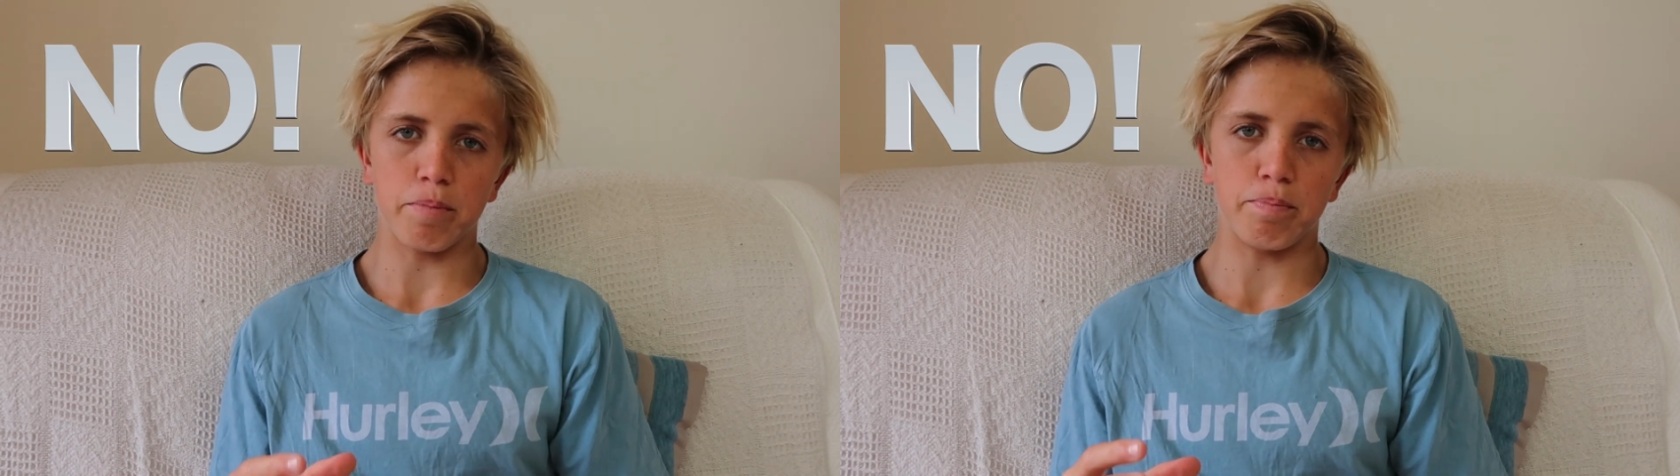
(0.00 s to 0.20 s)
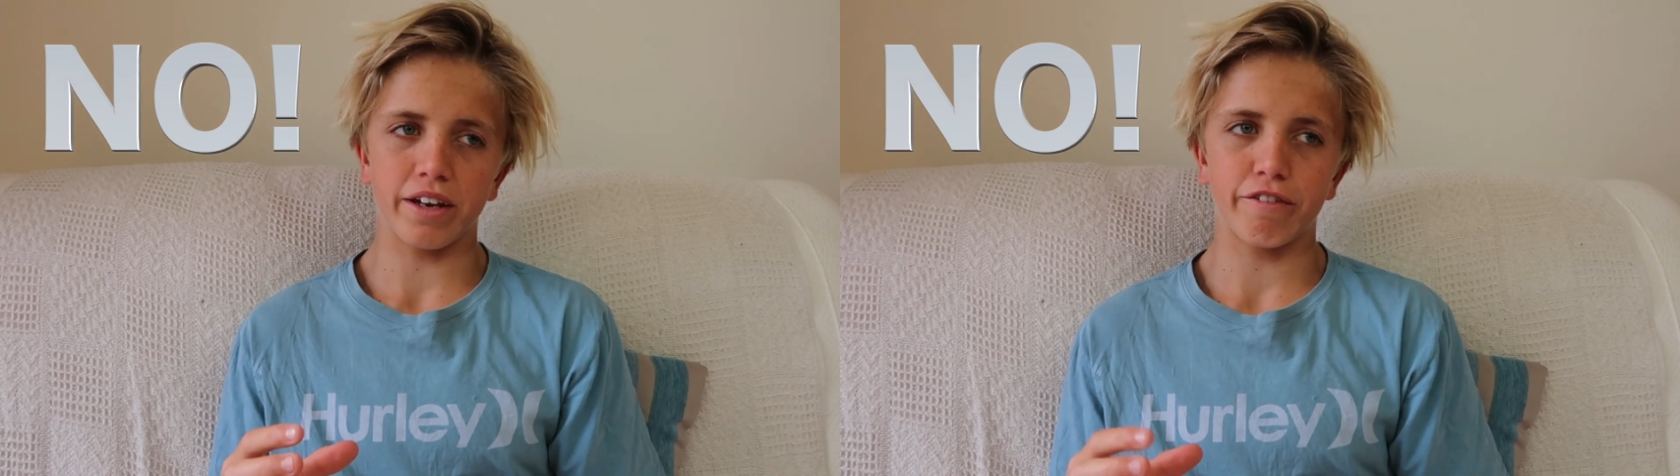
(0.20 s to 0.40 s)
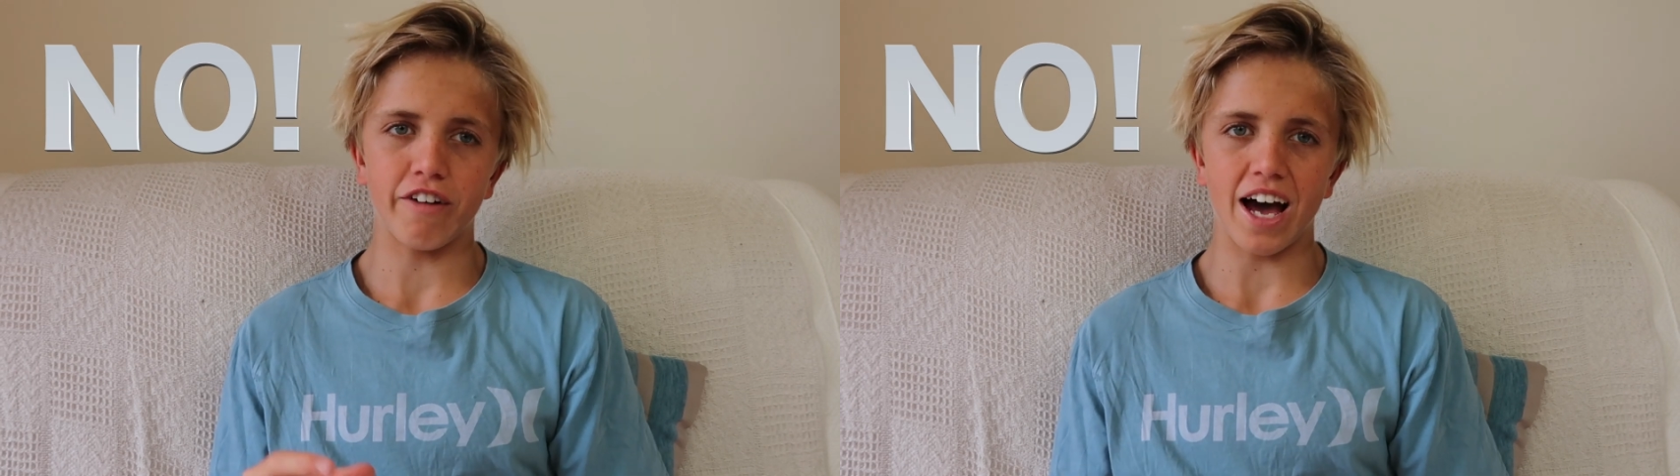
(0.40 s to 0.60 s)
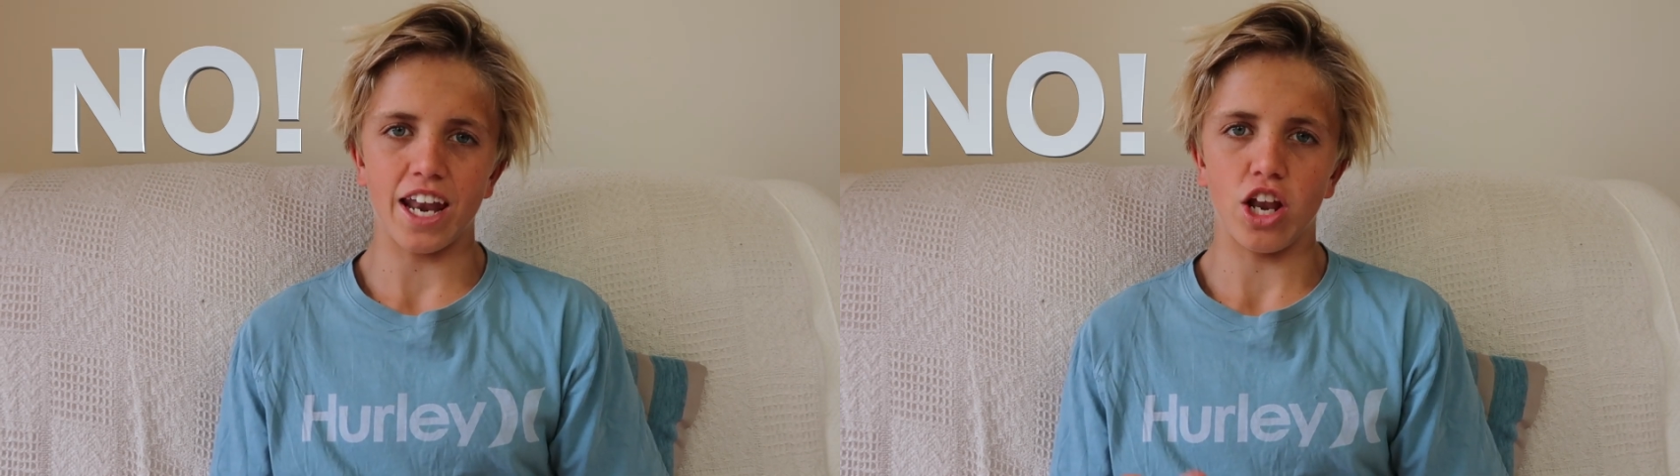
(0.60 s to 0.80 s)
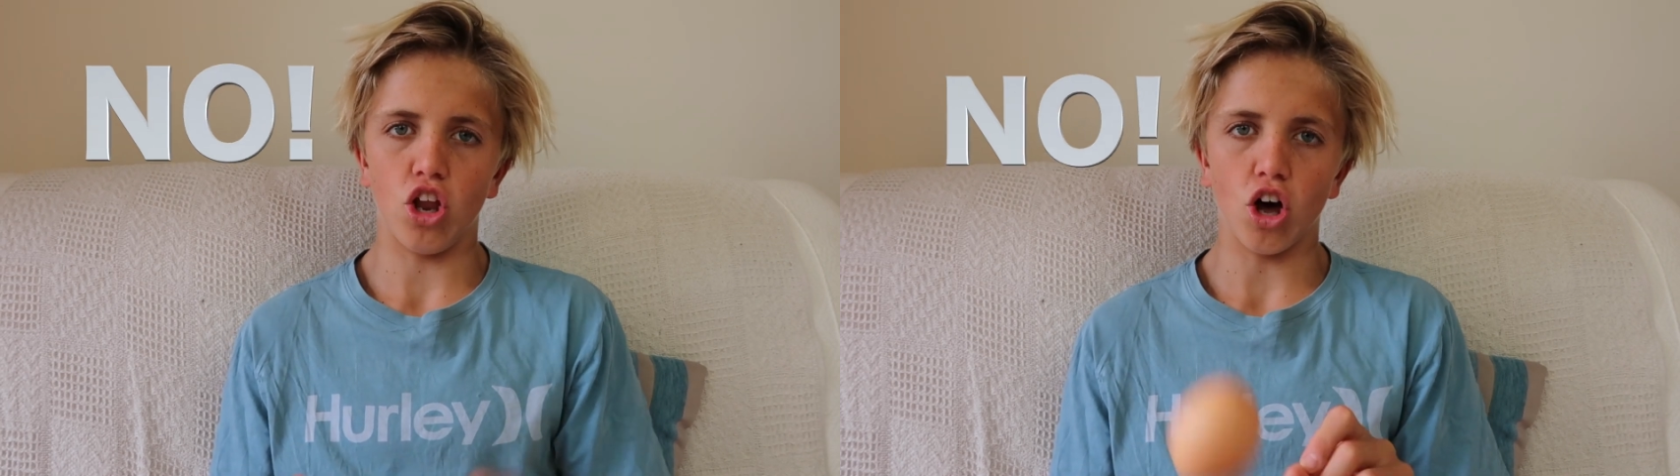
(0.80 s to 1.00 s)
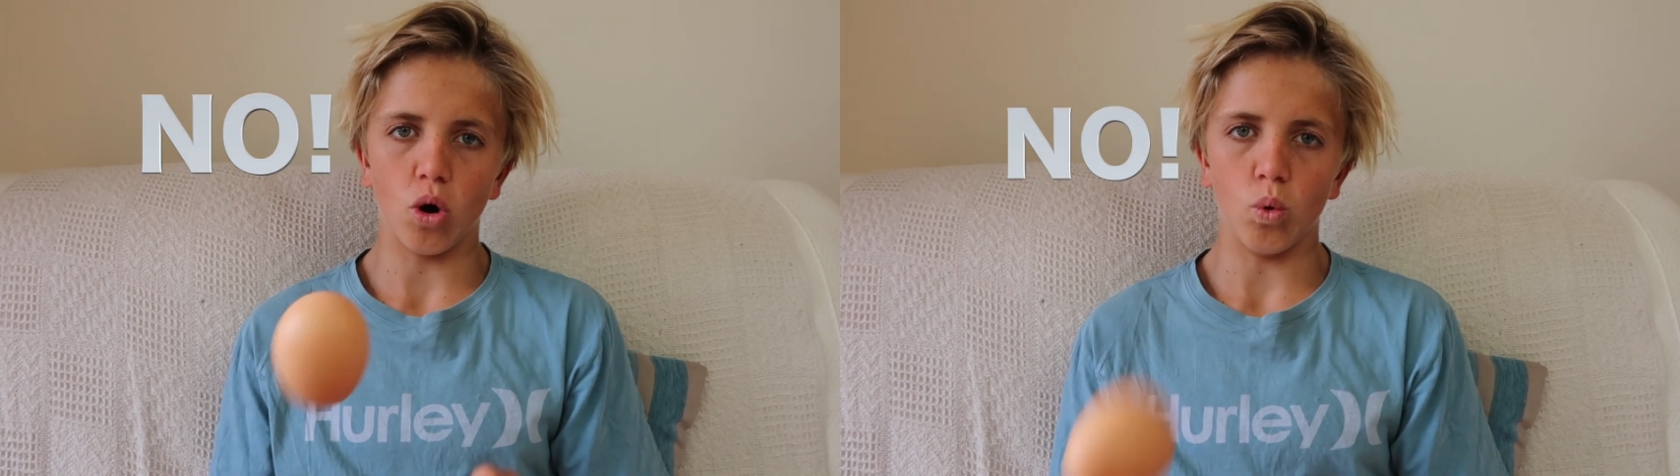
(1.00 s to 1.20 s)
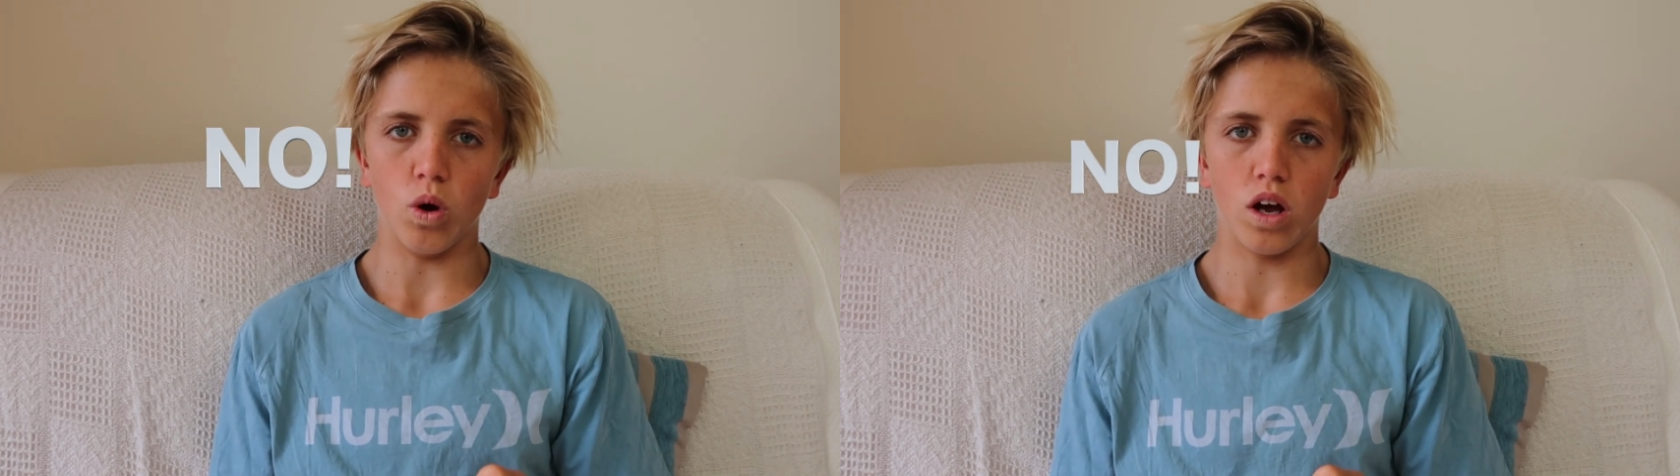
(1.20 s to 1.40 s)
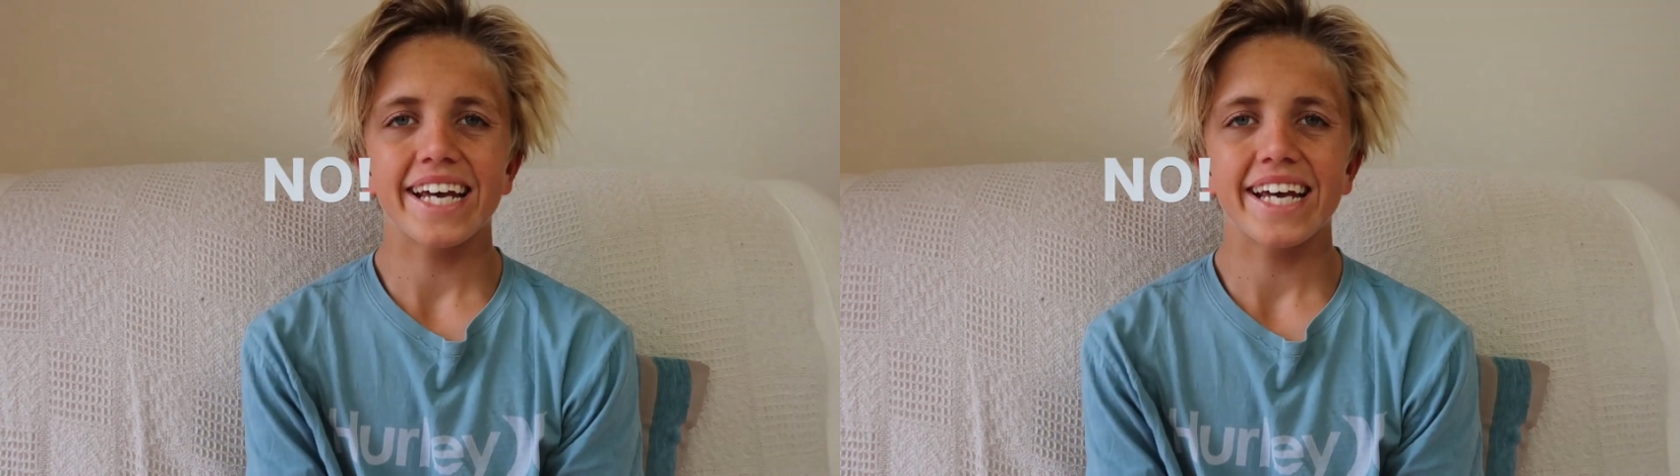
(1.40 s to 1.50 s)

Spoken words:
a big fat no.